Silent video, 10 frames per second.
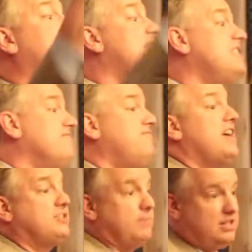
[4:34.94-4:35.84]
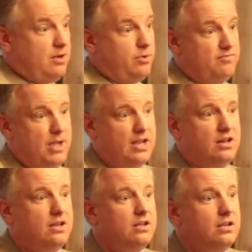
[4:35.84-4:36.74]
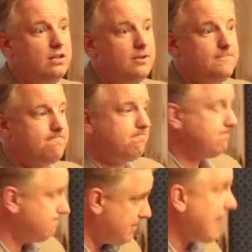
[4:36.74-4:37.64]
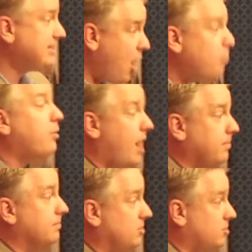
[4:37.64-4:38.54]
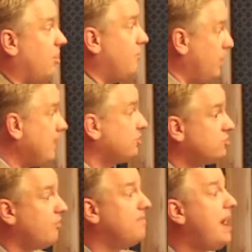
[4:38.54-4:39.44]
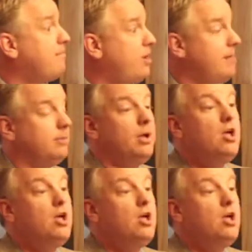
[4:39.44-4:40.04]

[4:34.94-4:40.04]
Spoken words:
the investment that we've made. That's our problem to solve. We have to solve that problem.